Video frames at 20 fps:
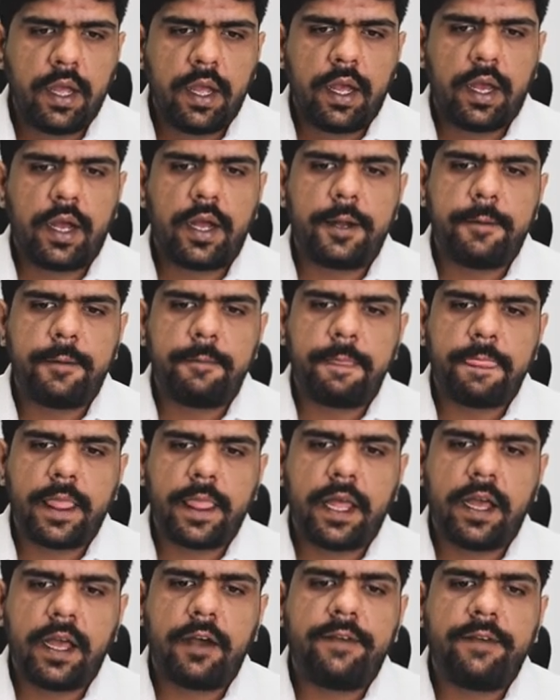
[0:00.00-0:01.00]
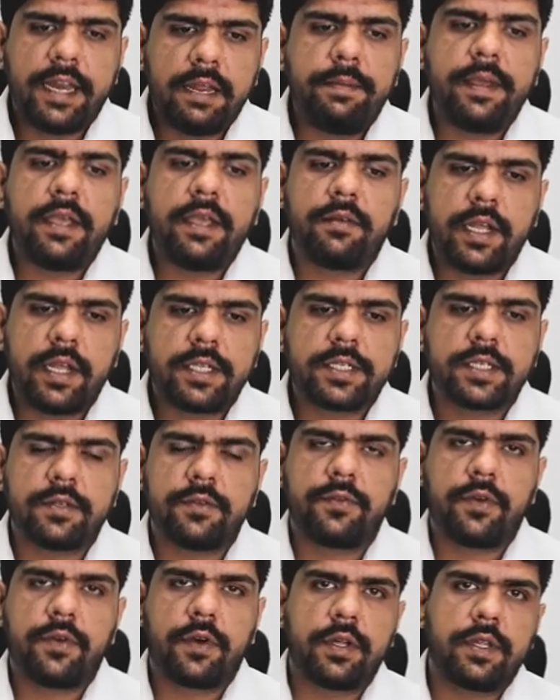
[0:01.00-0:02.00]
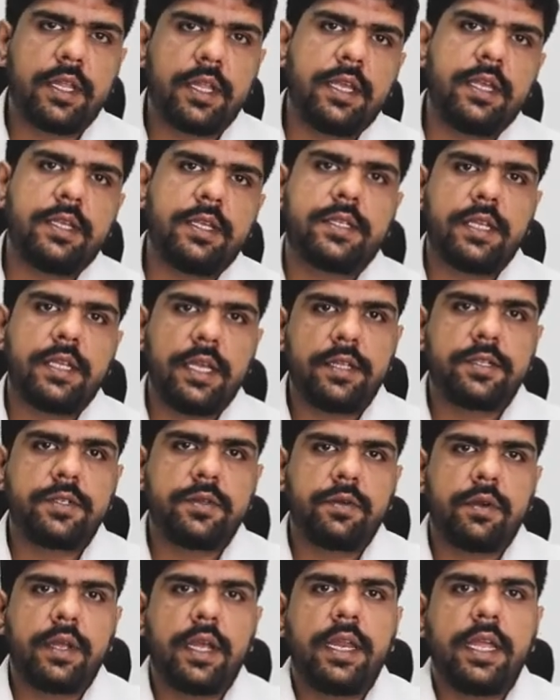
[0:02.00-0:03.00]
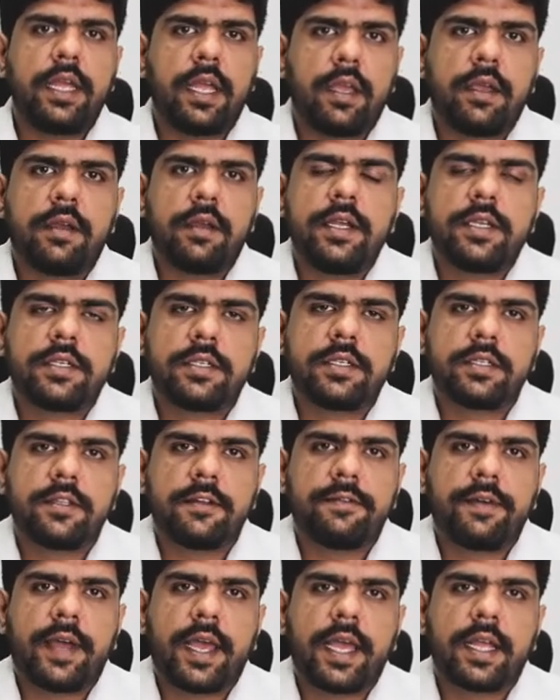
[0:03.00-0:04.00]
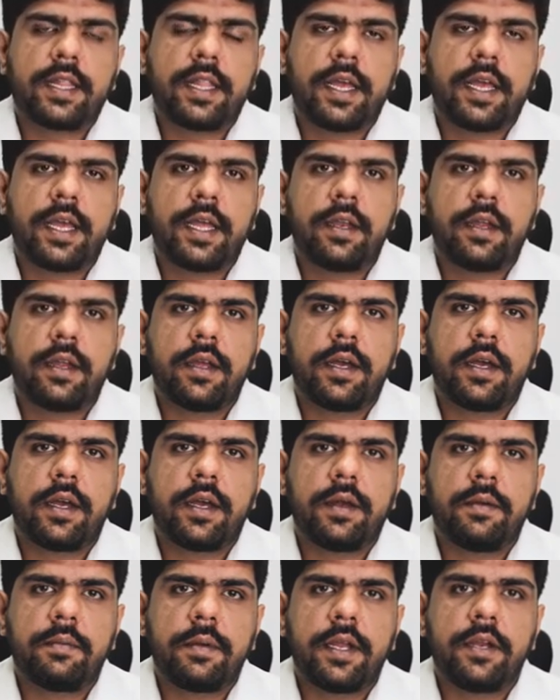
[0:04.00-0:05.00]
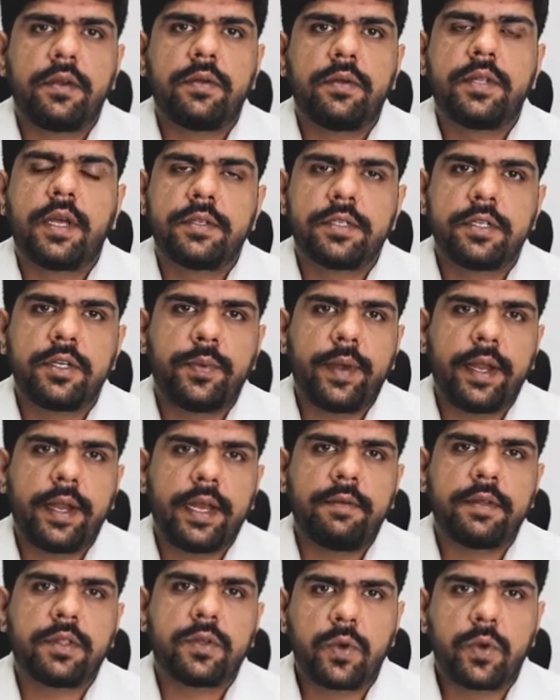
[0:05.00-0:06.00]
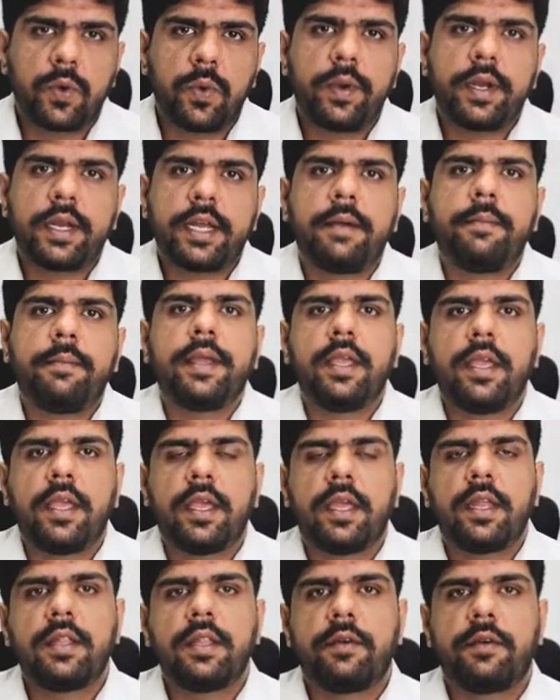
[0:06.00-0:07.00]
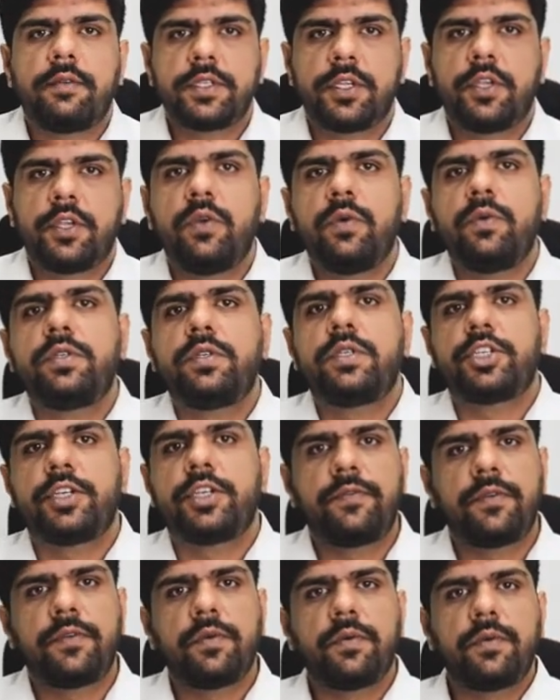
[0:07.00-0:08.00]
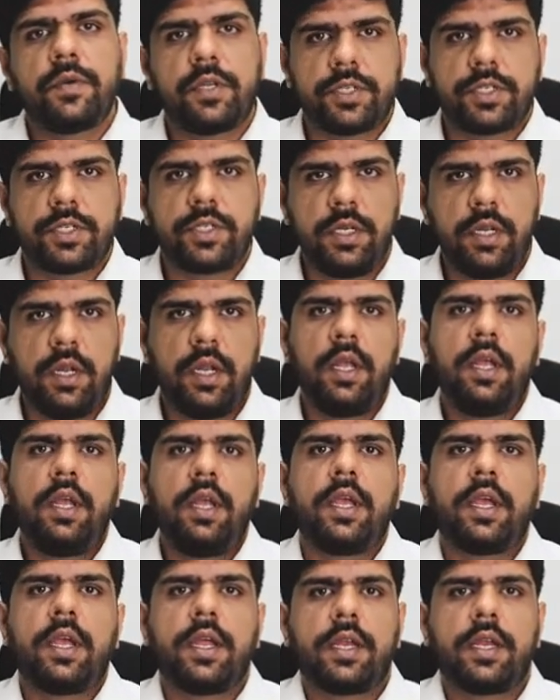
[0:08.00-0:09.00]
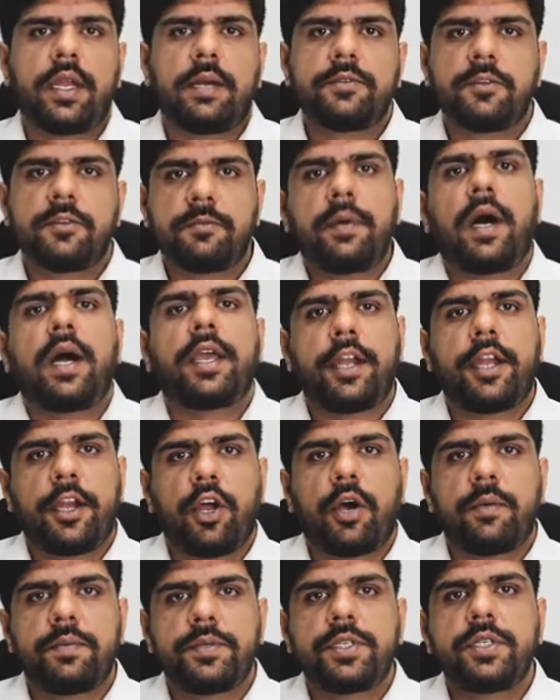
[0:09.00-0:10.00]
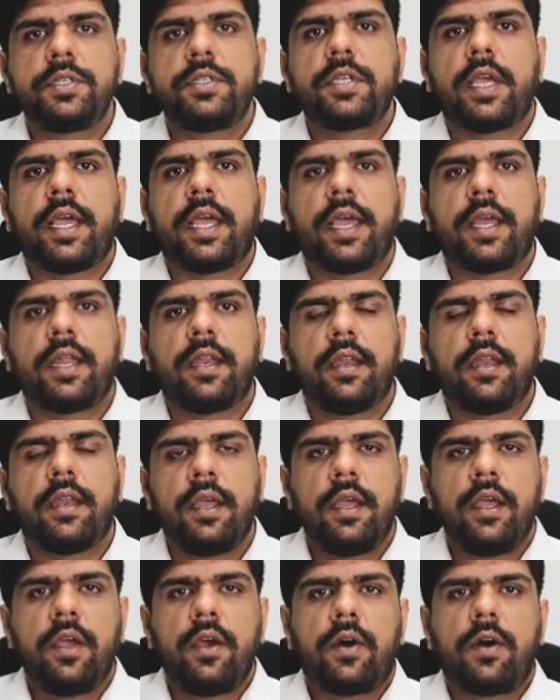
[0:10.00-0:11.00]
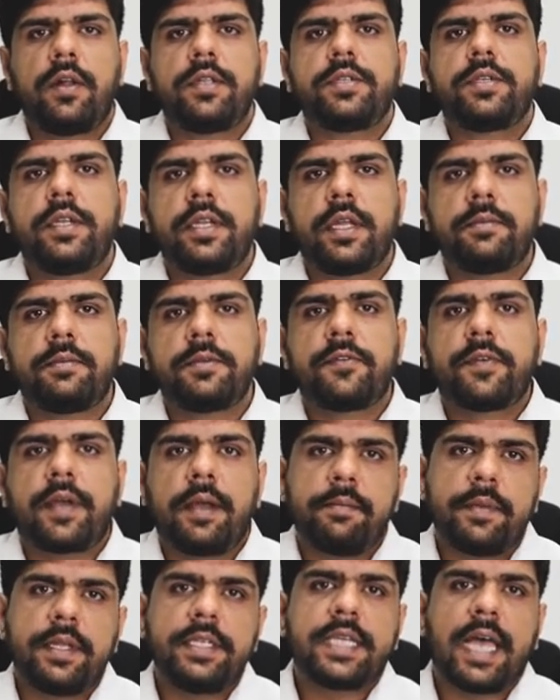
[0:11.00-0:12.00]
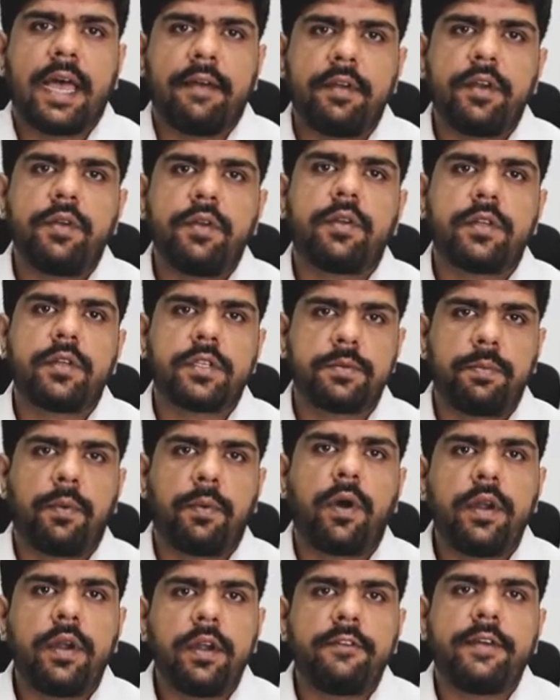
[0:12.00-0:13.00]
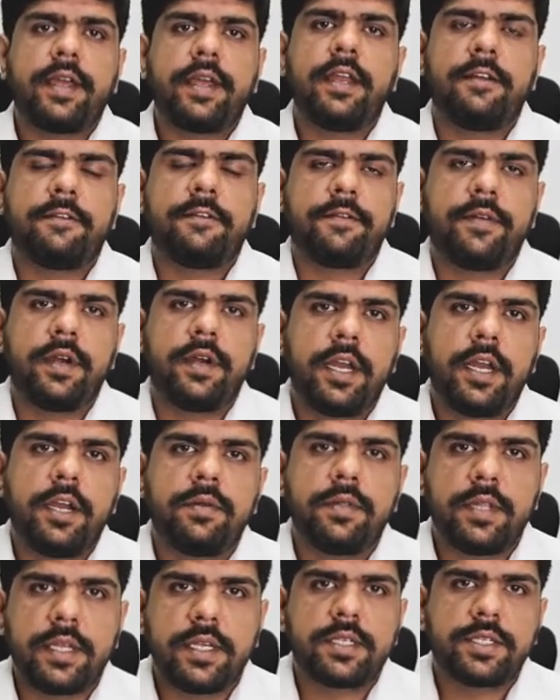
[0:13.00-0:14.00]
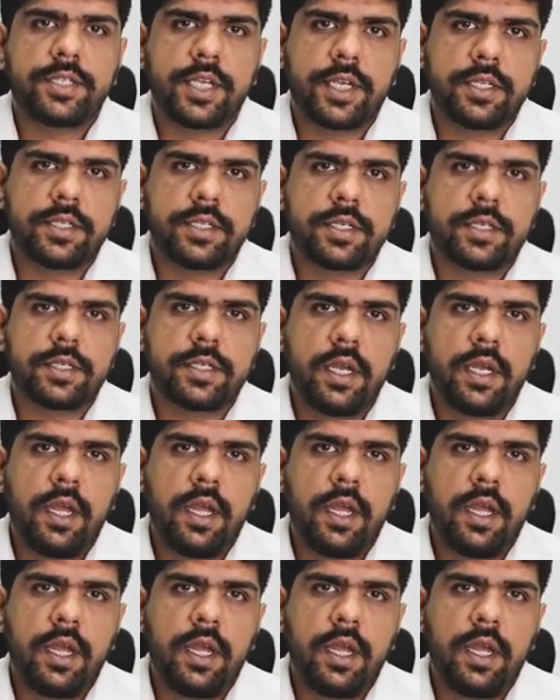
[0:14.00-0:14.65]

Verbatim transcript: Um, a very big reason for these deals to really increase is the fact that uh, in 2020, with COVID coming in, there was a huge shift to digital in terms of market adoption. And also in terms of companies having to respond very differently to these changes.